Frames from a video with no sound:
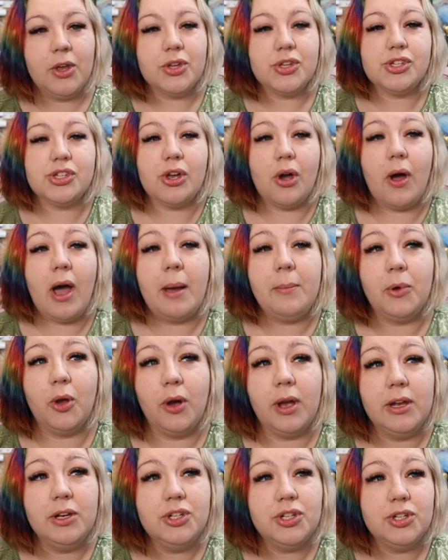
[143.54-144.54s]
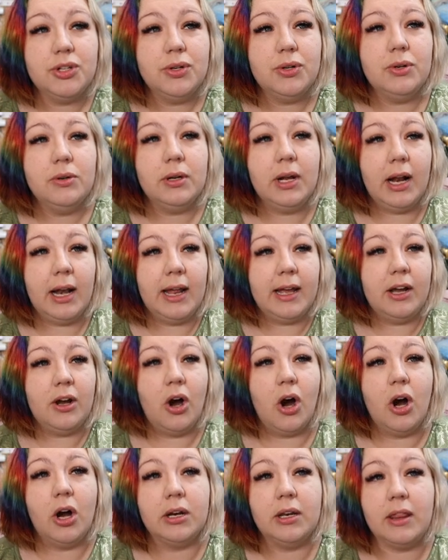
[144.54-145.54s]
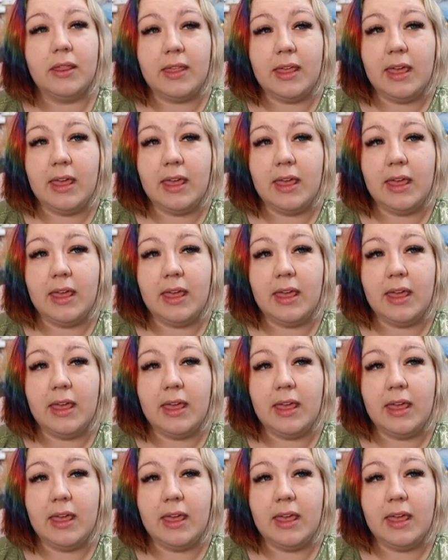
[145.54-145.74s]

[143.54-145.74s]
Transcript: So I'm going to click on